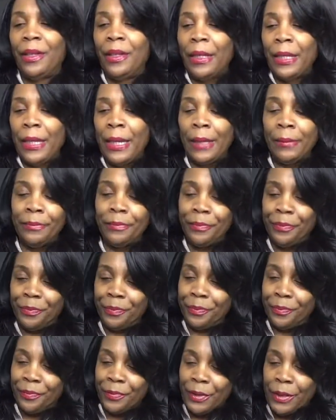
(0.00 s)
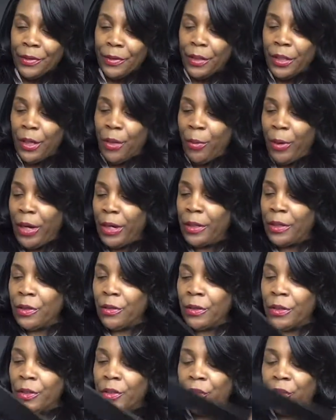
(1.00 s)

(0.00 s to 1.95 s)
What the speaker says: Yep. So you can wear this on the